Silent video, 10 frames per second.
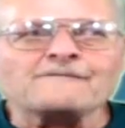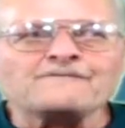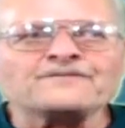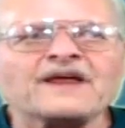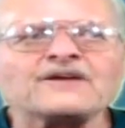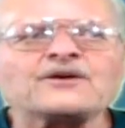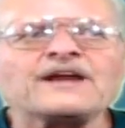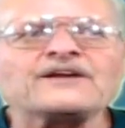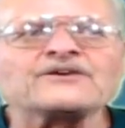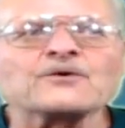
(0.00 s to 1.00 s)
and you
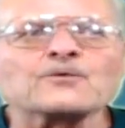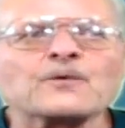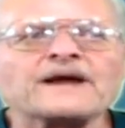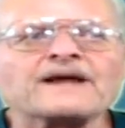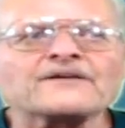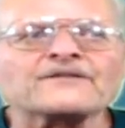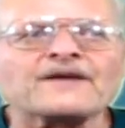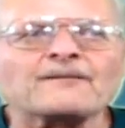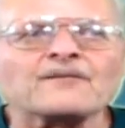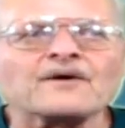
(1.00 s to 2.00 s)
need to
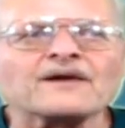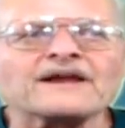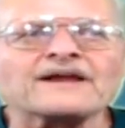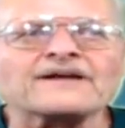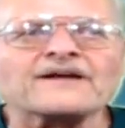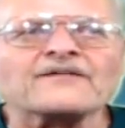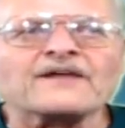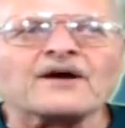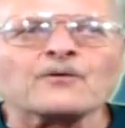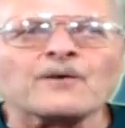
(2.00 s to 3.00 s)
reassemble in
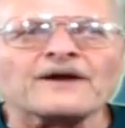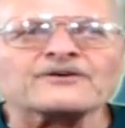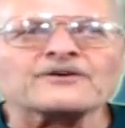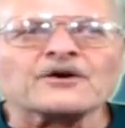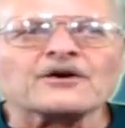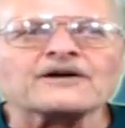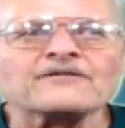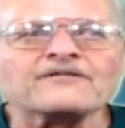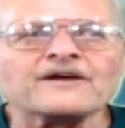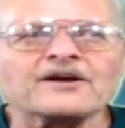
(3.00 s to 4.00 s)
the original
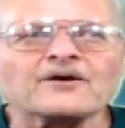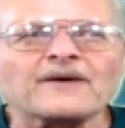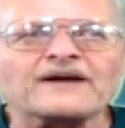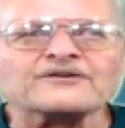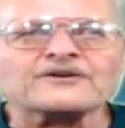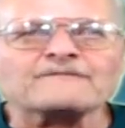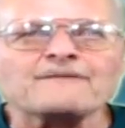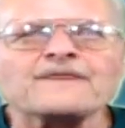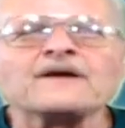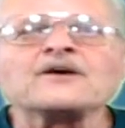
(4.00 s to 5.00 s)
configuration
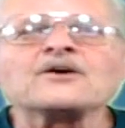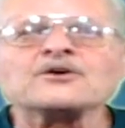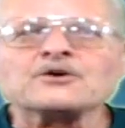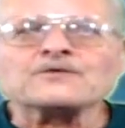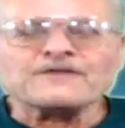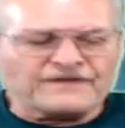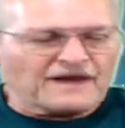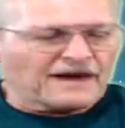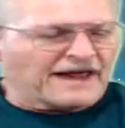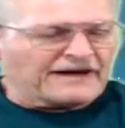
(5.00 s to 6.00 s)
using the
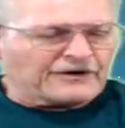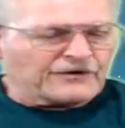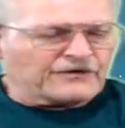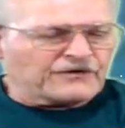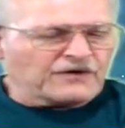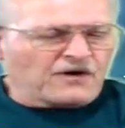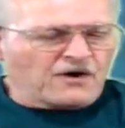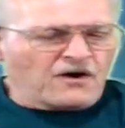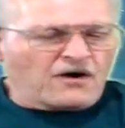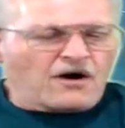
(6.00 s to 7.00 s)
letters
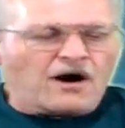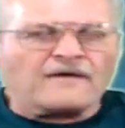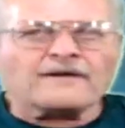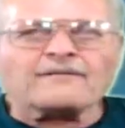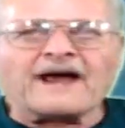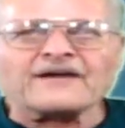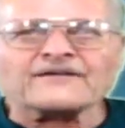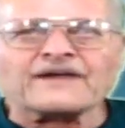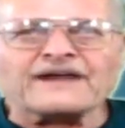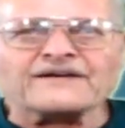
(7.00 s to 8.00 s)
on the
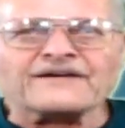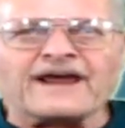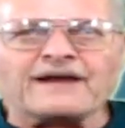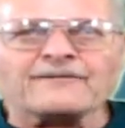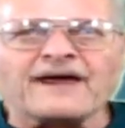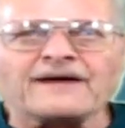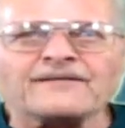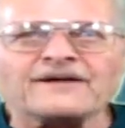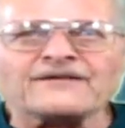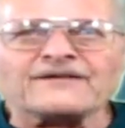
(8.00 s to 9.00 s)
masking tape, A,
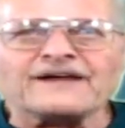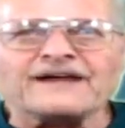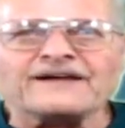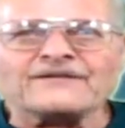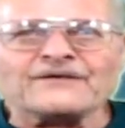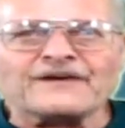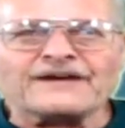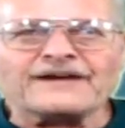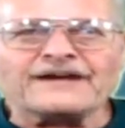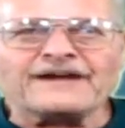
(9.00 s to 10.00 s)
B, C, D,
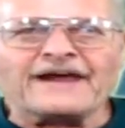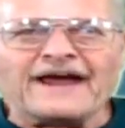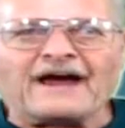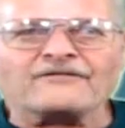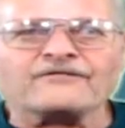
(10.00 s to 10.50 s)
E, F.